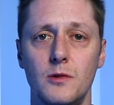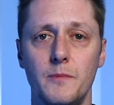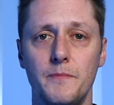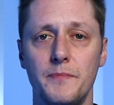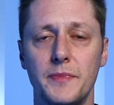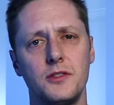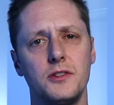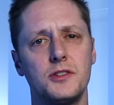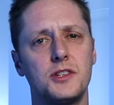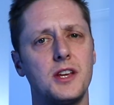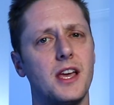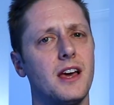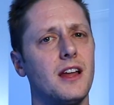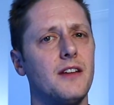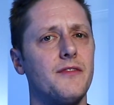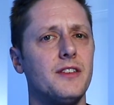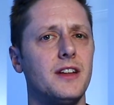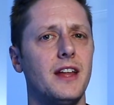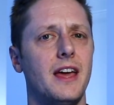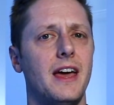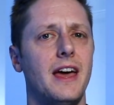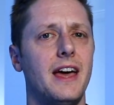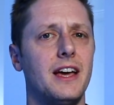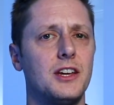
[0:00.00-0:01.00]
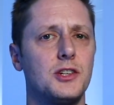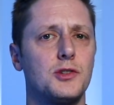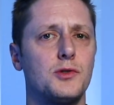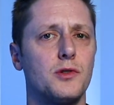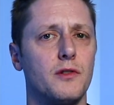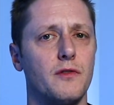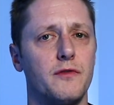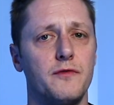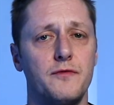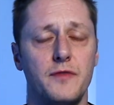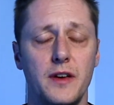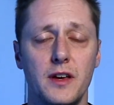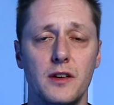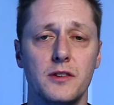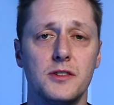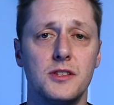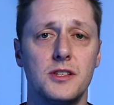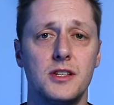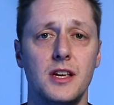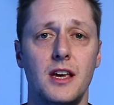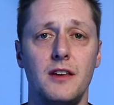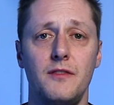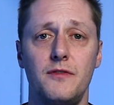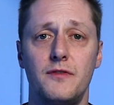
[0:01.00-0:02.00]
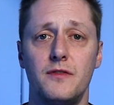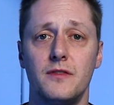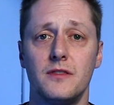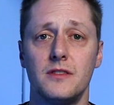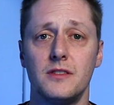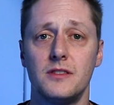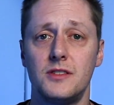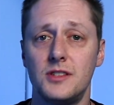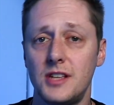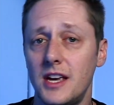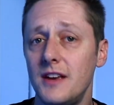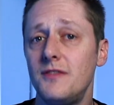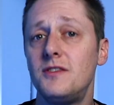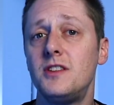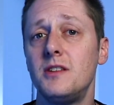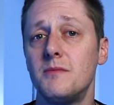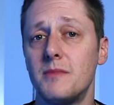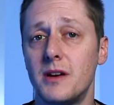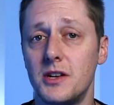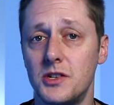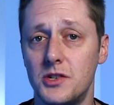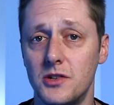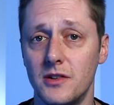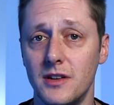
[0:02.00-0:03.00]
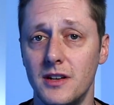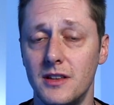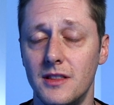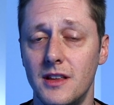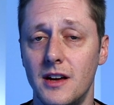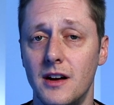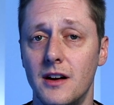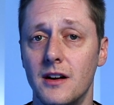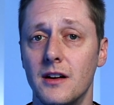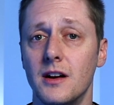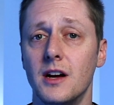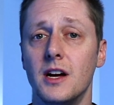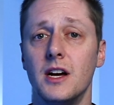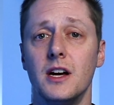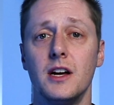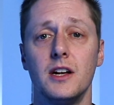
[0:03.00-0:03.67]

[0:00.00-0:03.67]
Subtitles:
So there's kind of an extra fail-safe safety measure in there